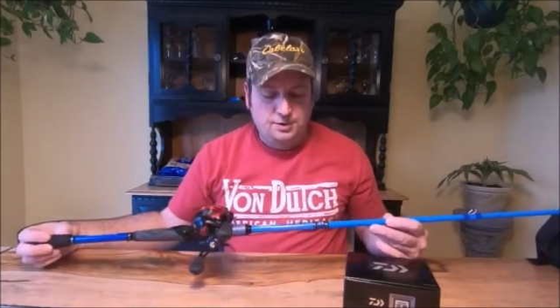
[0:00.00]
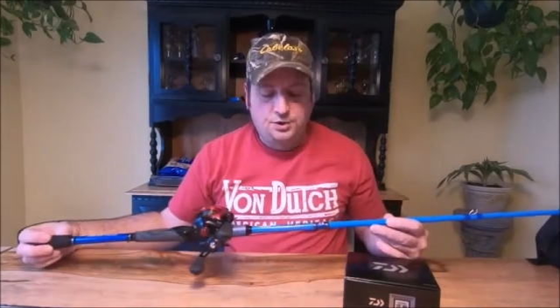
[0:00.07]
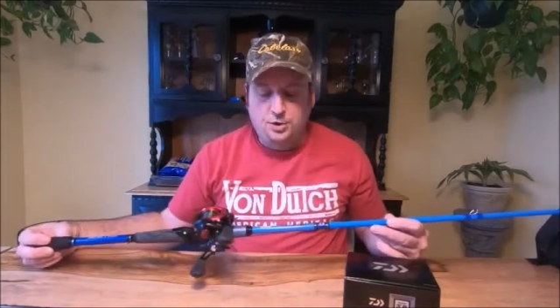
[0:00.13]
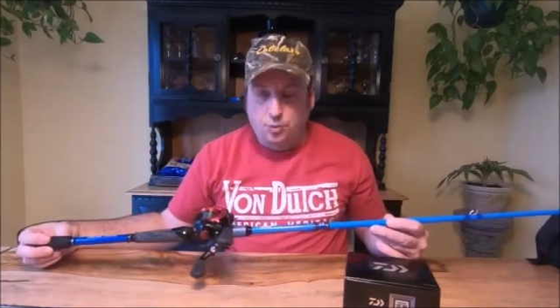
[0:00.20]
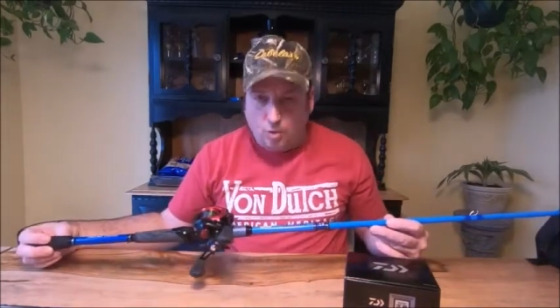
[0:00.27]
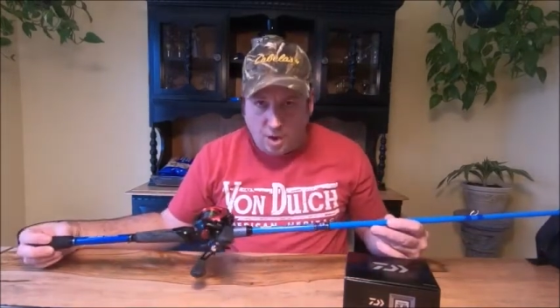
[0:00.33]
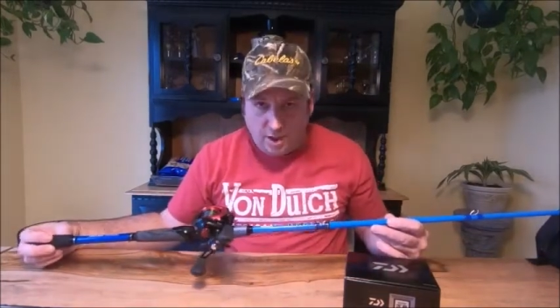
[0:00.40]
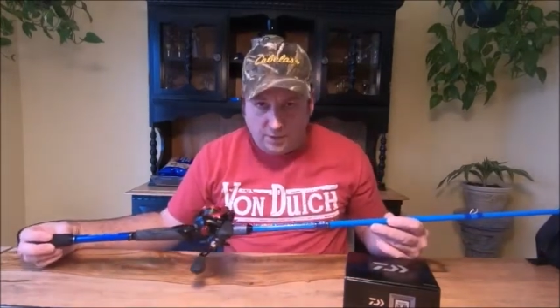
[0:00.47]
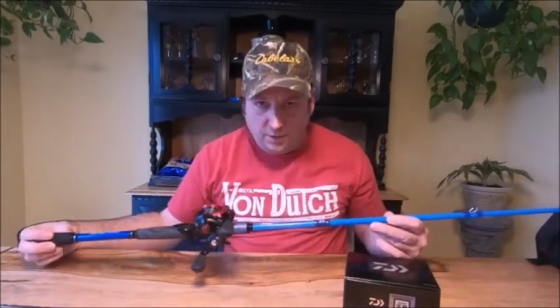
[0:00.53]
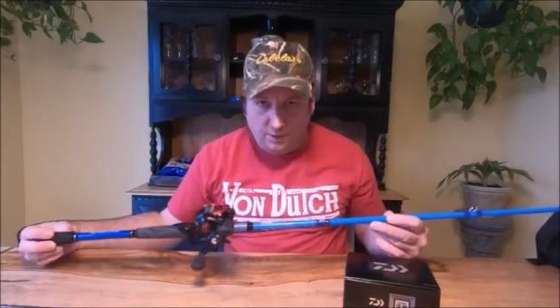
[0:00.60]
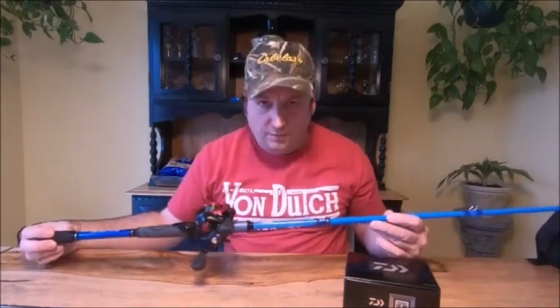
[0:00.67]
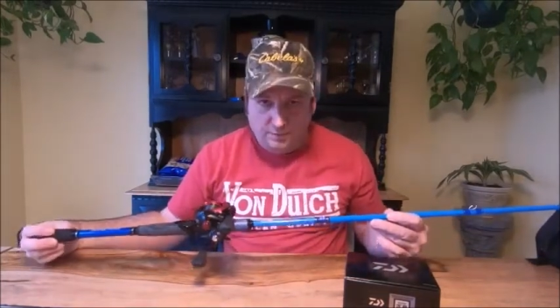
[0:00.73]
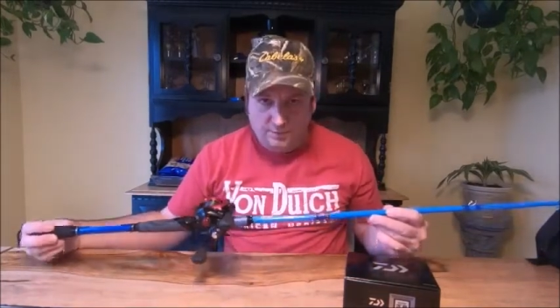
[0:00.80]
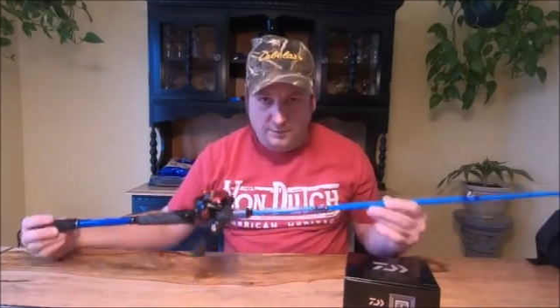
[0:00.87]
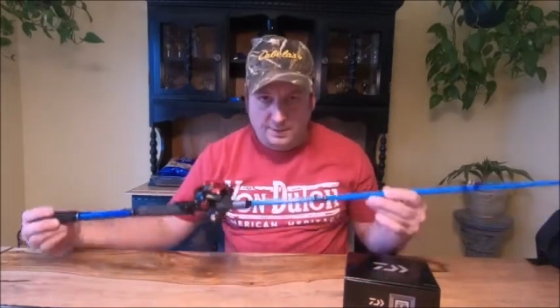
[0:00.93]

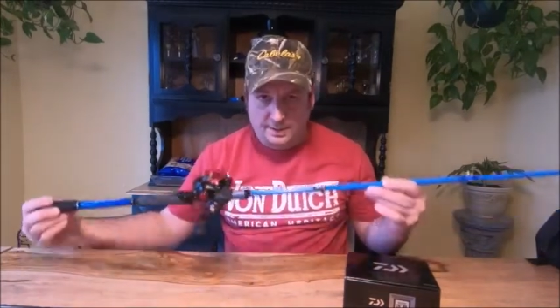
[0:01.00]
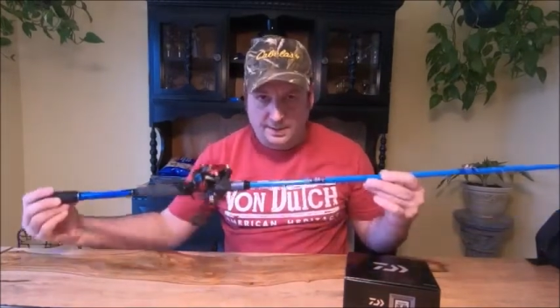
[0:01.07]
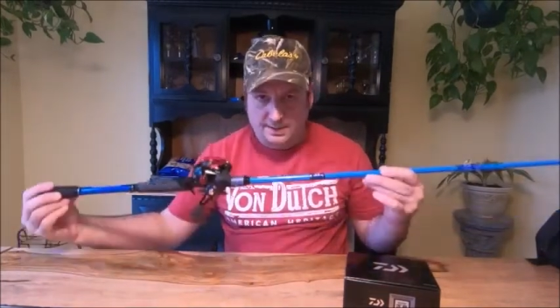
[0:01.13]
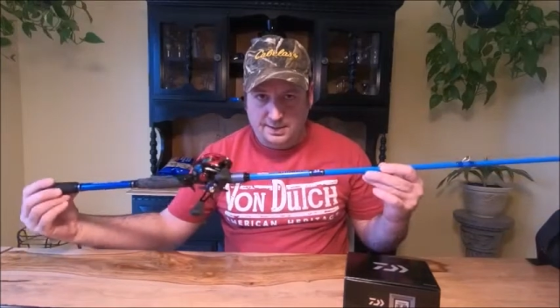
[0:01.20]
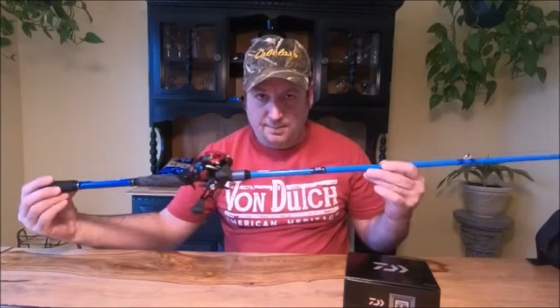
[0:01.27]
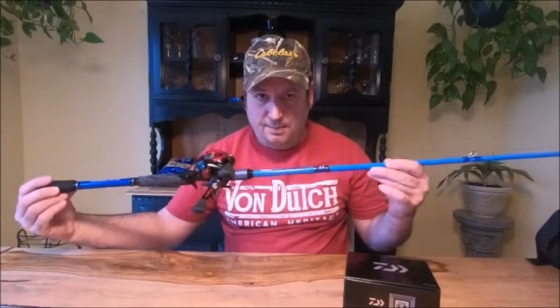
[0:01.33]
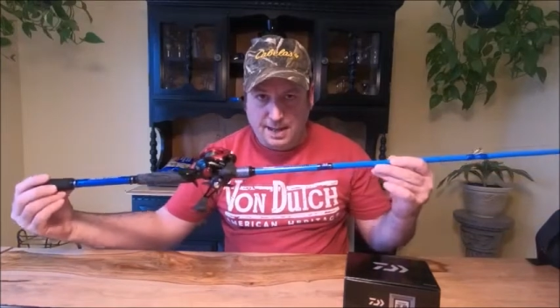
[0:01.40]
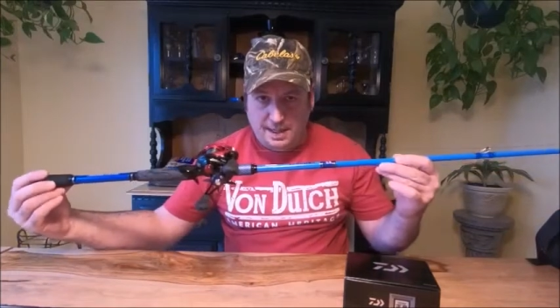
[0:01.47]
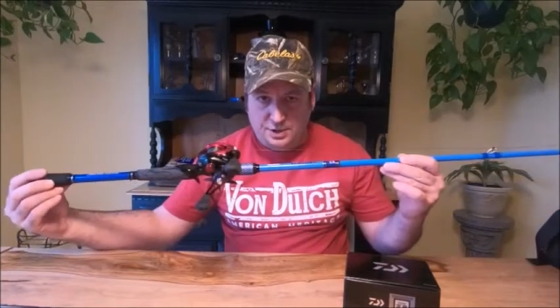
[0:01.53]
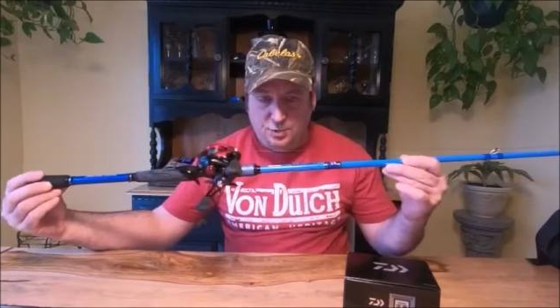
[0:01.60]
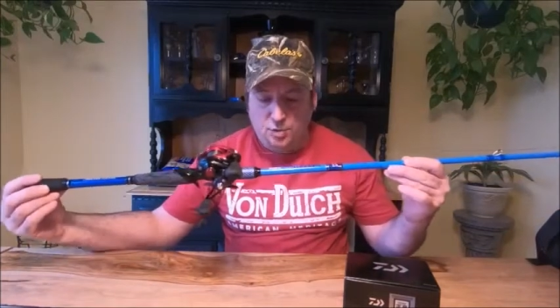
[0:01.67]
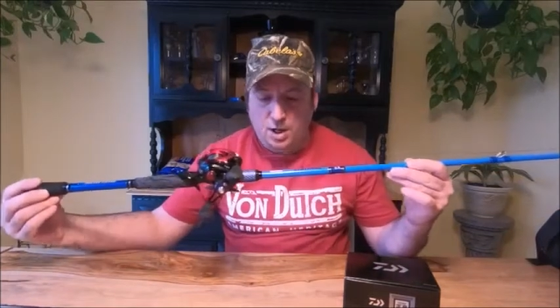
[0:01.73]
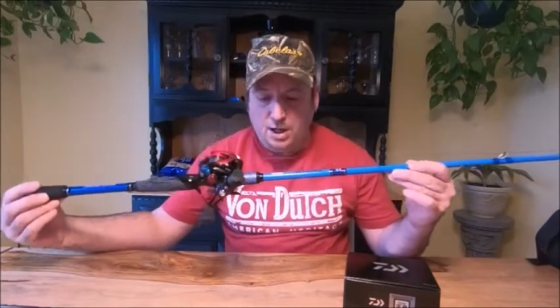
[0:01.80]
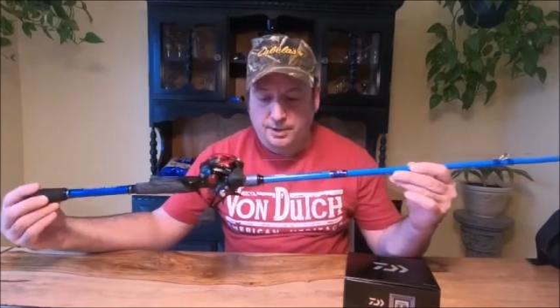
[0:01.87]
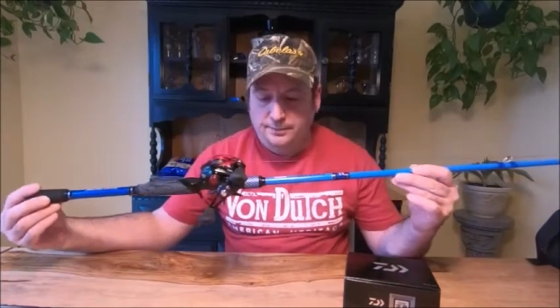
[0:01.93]
Serrano. This is a
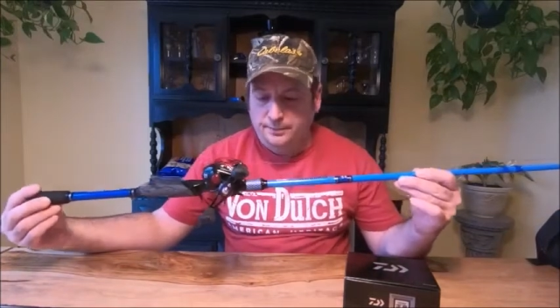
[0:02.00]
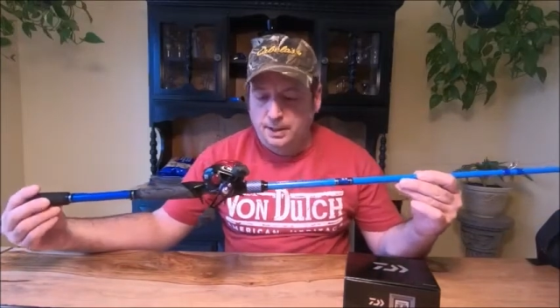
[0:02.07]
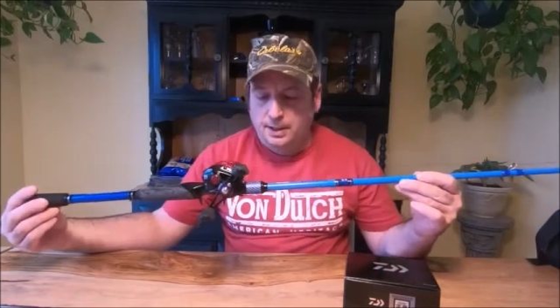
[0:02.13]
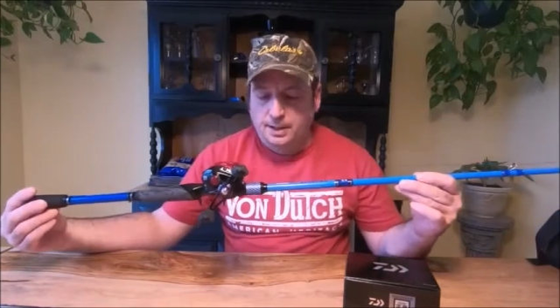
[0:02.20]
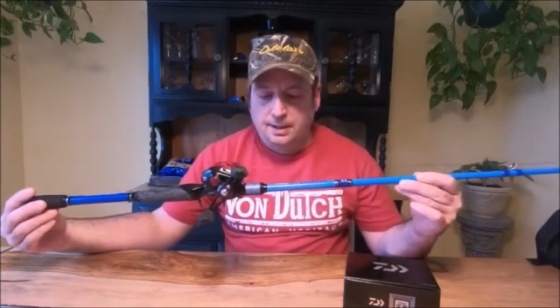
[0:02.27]
bass rod.